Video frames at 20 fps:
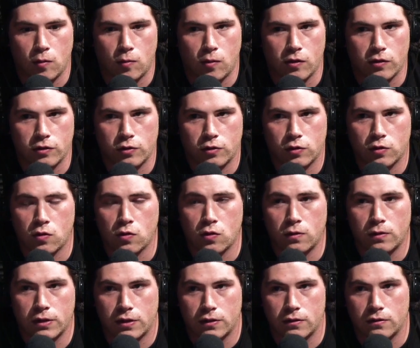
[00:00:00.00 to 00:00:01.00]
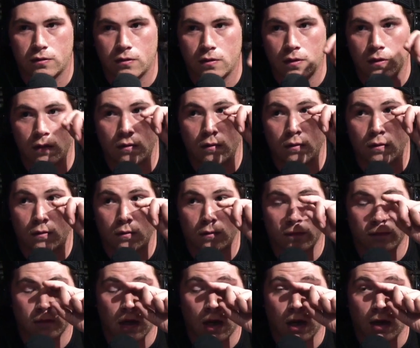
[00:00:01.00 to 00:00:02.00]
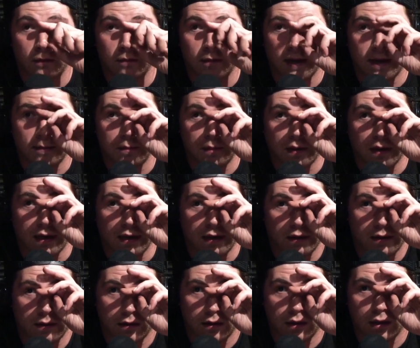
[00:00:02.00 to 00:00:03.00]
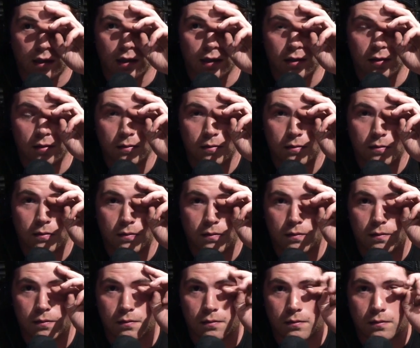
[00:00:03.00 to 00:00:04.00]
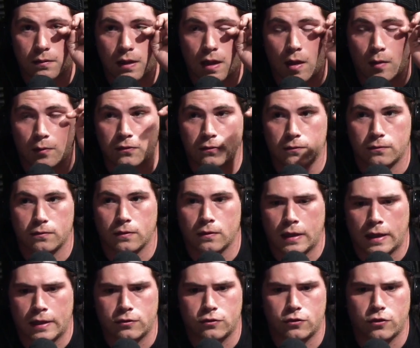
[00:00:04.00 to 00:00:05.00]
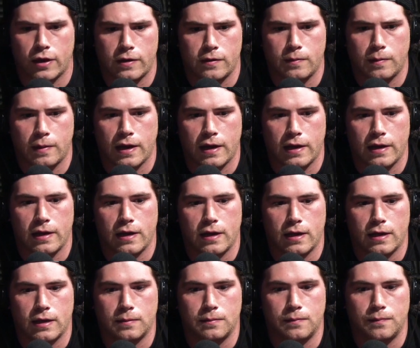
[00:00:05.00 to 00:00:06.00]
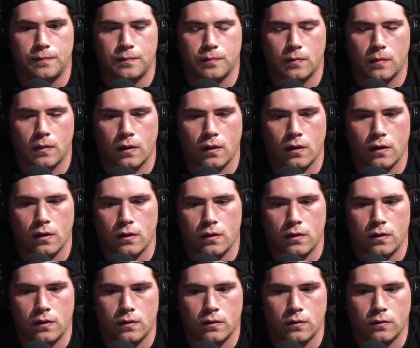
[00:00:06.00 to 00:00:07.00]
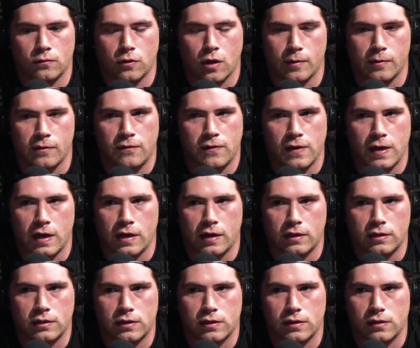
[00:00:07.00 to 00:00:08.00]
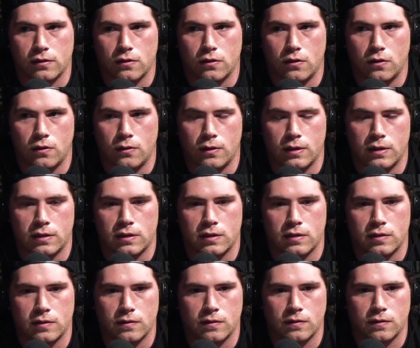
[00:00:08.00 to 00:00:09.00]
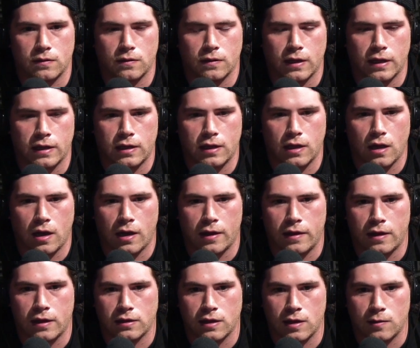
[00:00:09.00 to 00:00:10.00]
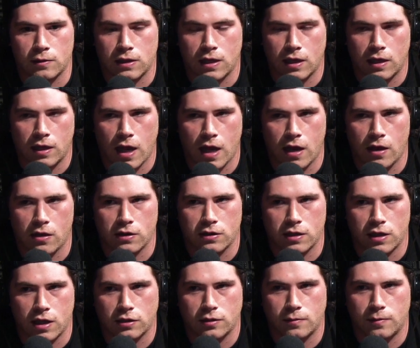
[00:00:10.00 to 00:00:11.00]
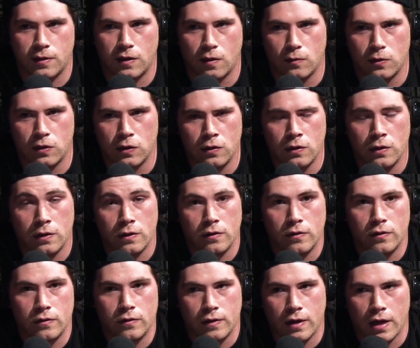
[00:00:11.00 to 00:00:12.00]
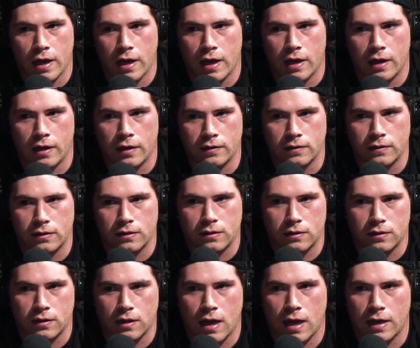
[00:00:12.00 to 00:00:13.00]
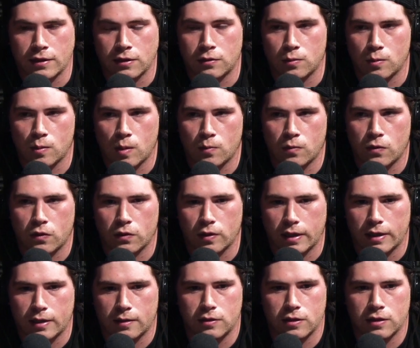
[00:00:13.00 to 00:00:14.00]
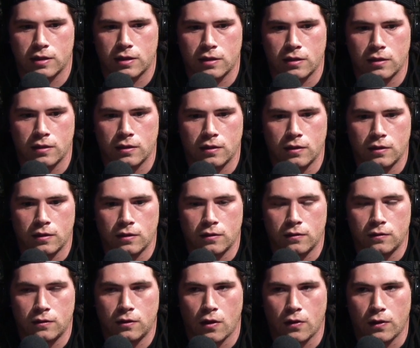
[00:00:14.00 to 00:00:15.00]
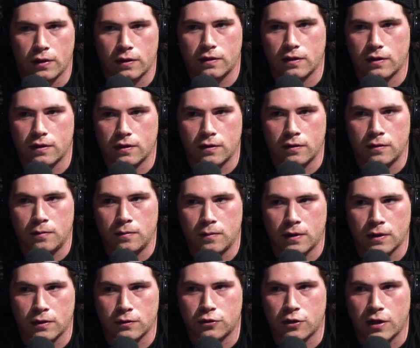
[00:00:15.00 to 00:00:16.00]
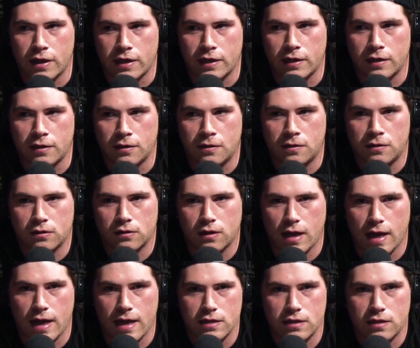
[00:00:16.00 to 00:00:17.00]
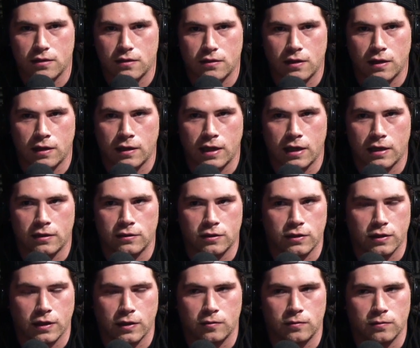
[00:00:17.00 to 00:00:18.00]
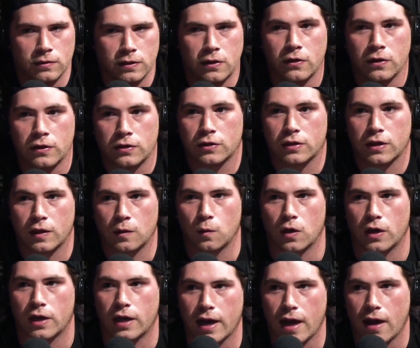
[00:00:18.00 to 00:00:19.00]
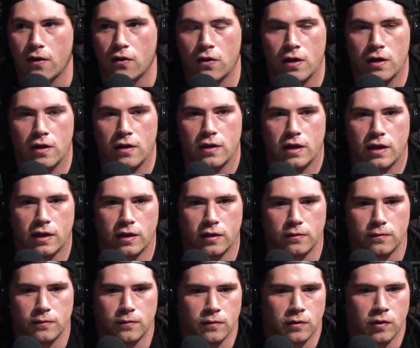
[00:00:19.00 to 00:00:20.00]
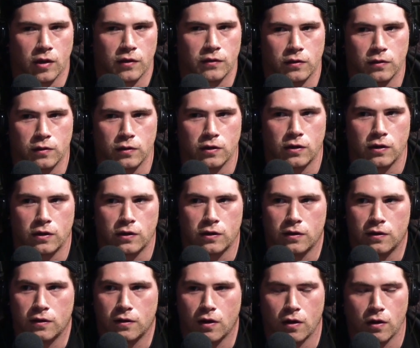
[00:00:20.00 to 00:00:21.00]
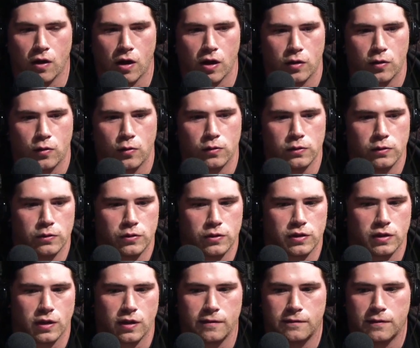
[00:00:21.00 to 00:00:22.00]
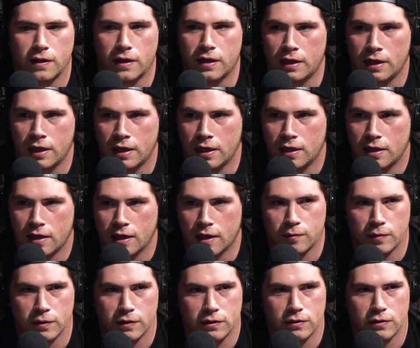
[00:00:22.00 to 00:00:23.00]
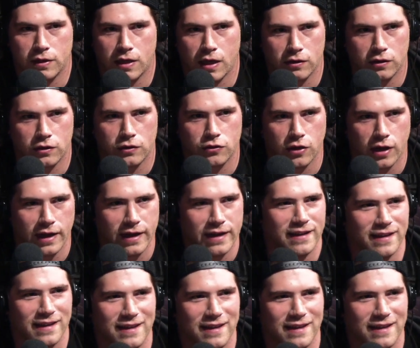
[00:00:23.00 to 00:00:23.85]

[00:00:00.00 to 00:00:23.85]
Brothers School, which is uh, ran by uh, helped to, like trained by um, Robbie Phoenix, who is like uh, I think his name was Kid Chaos in X P W, mm-hmm. and I just remember like just going to their training class and getting just like literally just like working out, and it got to learn a lot of cool lucha stuff that I've been too scared to try.